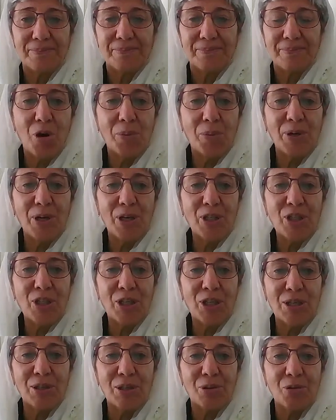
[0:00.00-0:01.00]

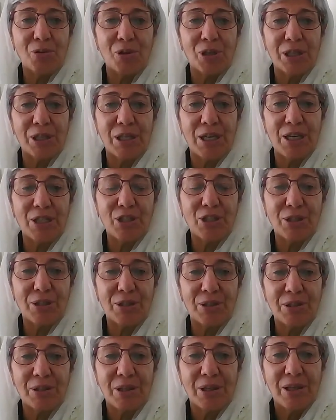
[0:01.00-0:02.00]
Cooperation and coordination.
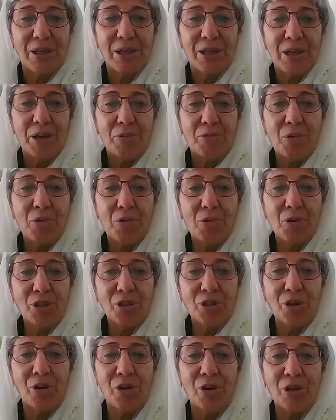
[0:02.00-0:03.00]
We
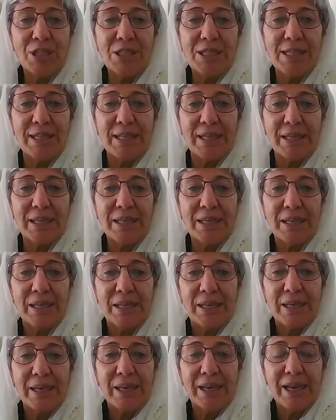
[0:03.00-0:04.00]
worked honestly
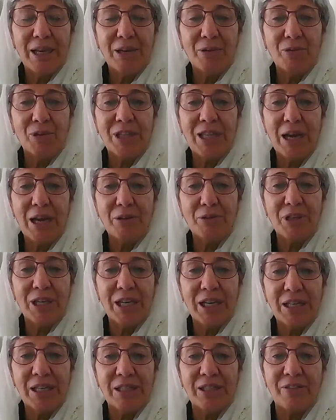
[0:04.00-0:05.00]
and without
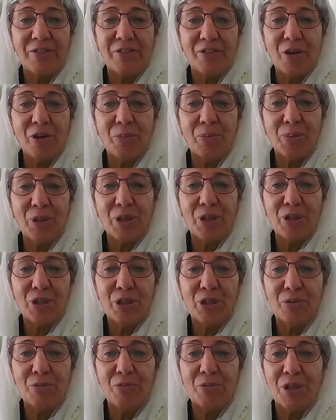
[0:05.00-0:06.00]
negative
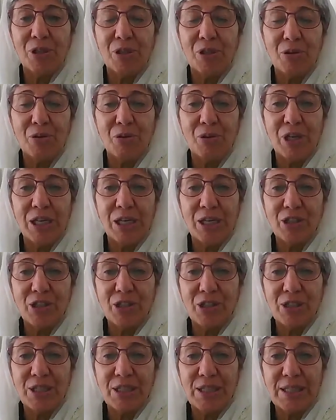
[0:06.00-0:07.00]
competition with the UN
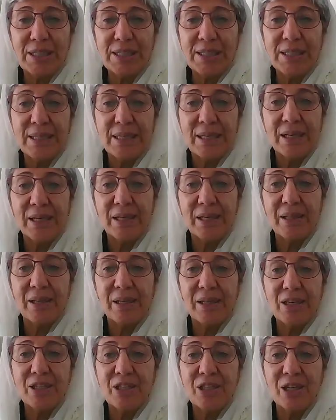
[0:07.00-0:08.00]
agencies,
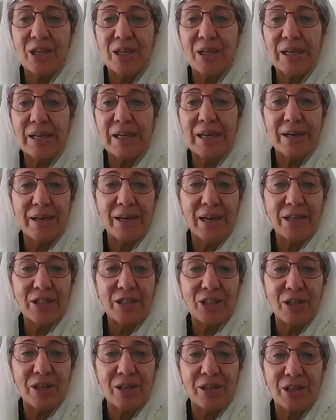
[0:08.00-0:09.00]
international and
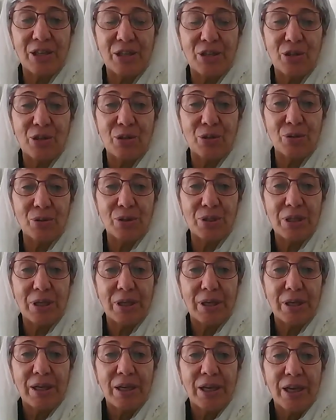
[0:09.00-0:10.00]
national NGOs,
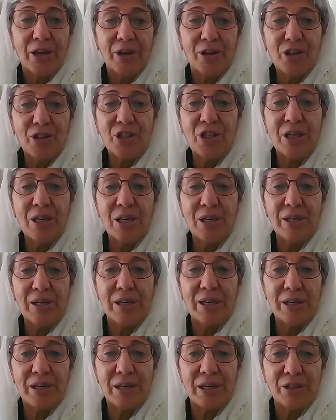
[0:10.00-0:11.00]
regional
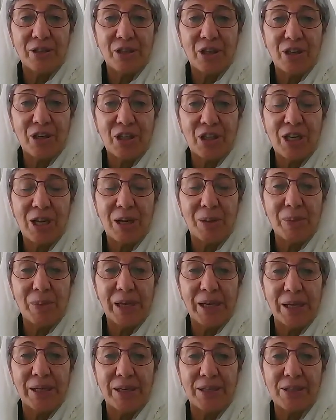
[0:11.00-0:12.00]
and international
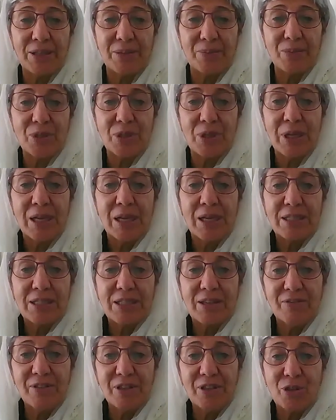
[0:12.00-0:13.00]
mechanisms,
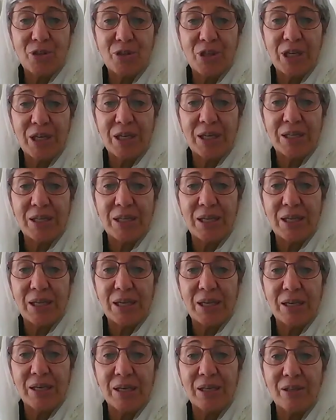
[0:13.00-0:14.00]
civil society,
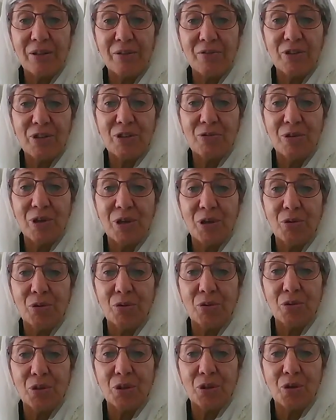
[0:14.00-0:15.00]
and individuals
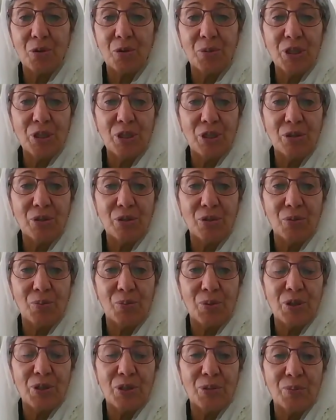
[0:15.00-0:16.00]
who were committed to
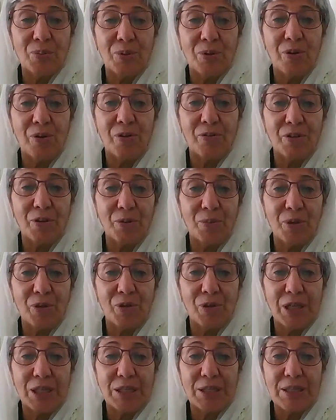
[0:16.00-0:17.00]
principle of human
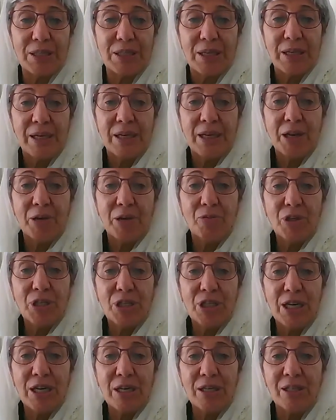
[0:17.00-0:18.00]
rights. We
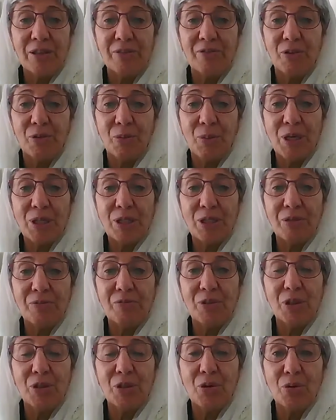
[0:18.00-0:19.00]
shared information
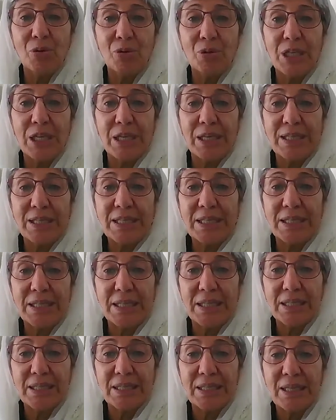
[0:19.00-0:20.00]
with those
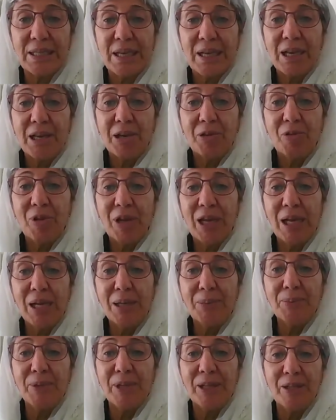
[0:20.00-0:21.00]
entities. We
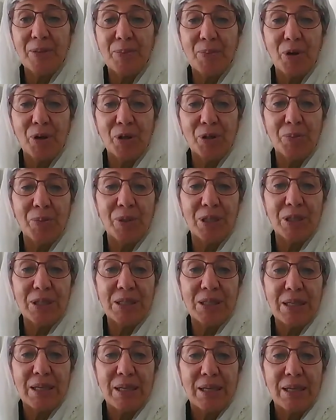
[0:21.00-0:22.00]
helped the
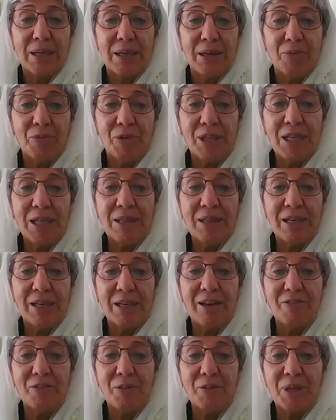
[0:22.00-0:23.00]
departments within the
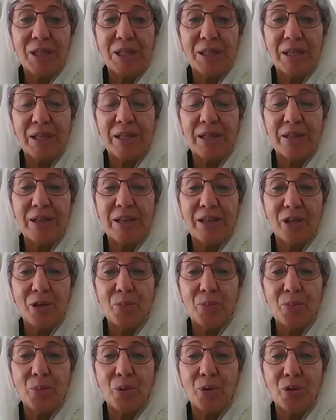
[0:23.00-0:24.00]
government in their
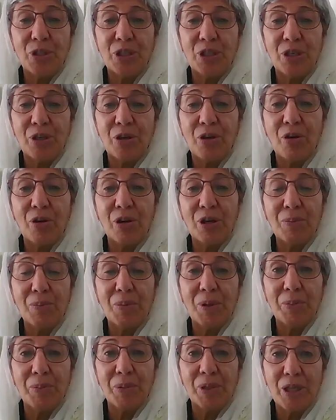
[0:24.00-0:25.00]
reporting on
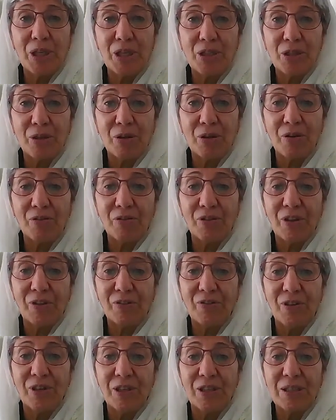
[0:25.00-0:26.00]
implementation of
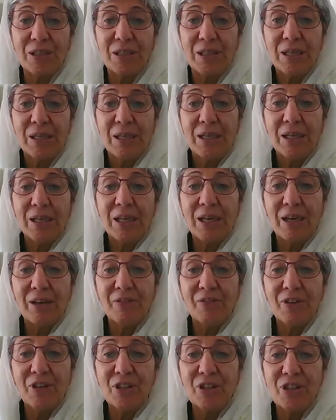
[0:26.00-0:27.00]
different
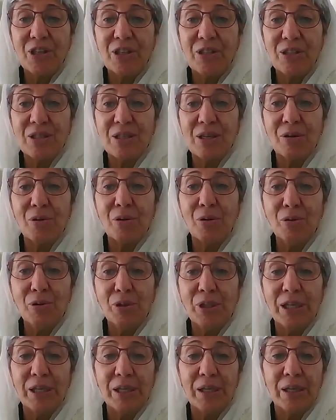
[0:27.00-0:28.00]
conventions,
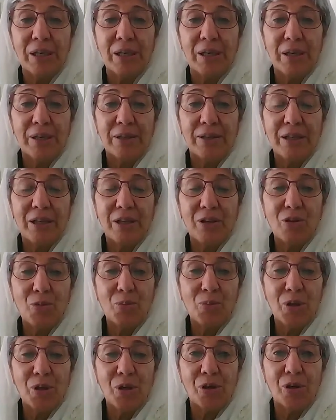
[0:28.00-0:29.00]
including the
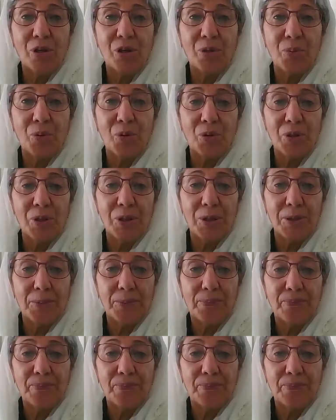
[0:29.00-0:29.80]
UPR reporting.